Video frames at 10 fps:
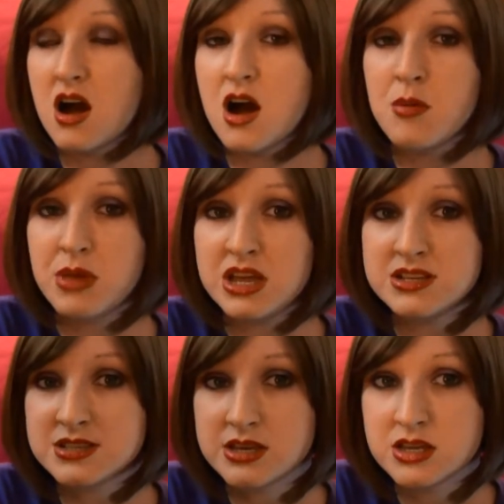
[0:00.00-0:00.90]

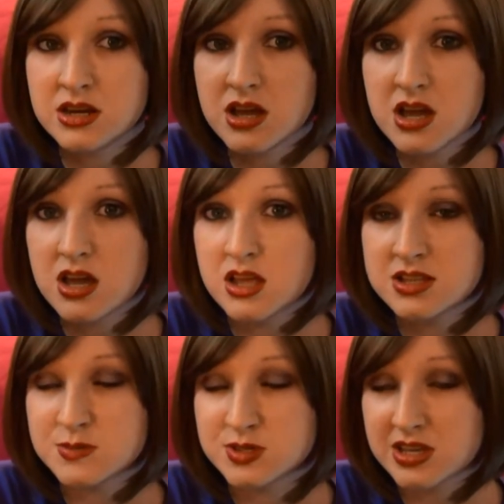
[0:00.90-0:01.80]
amazing. It
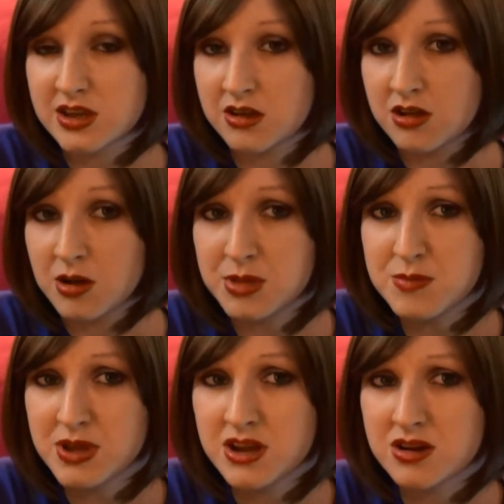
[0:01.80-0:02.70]
smells like gummy
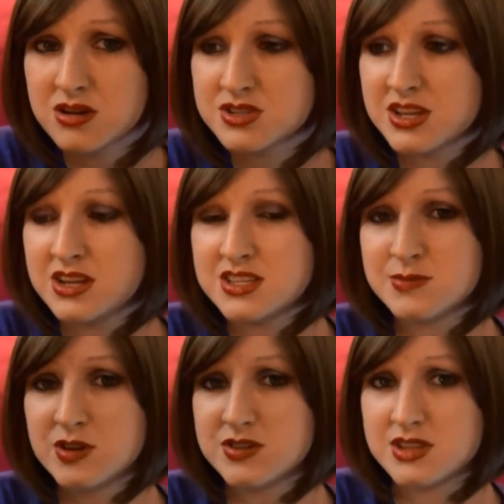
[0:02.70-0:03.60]
bears and it
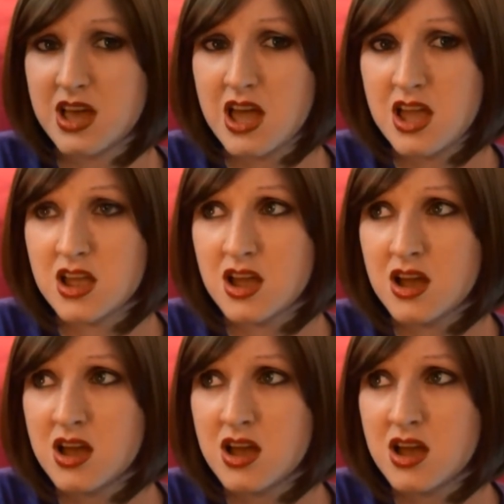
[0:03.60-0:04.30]
smells like